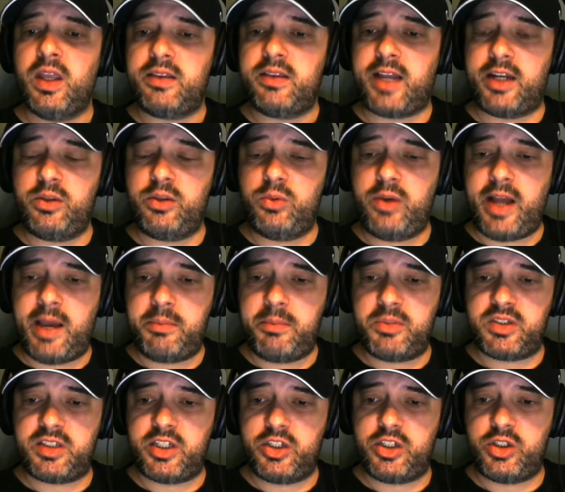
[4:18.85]
Daniel Lambert
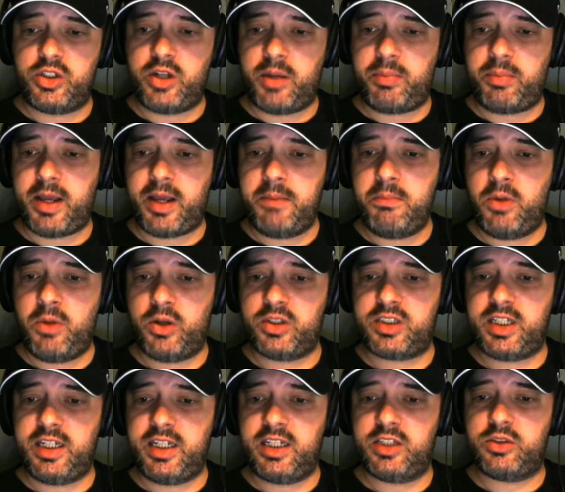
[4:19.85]
says, should I play
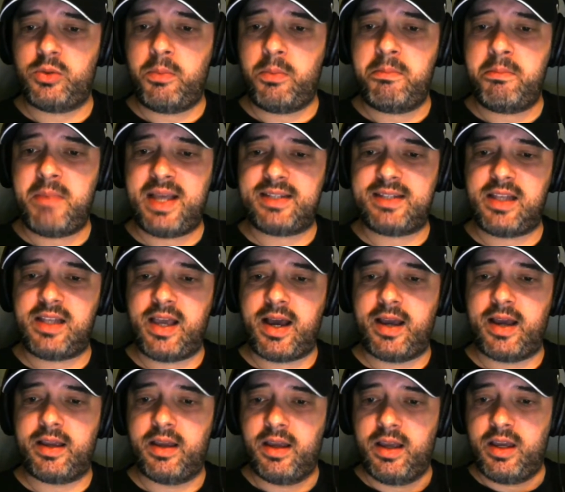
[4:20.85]
Martinez or
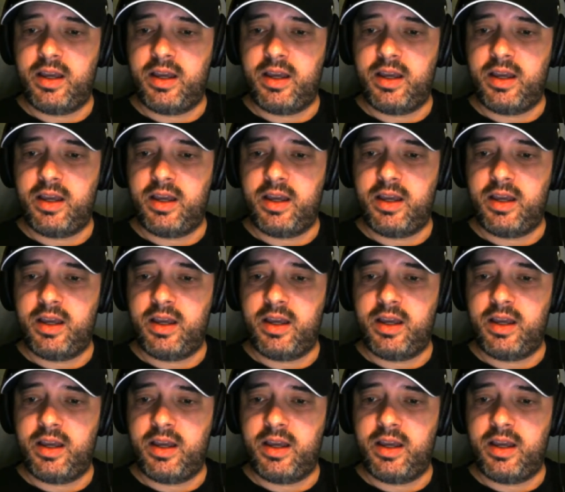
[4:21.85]
Meslier?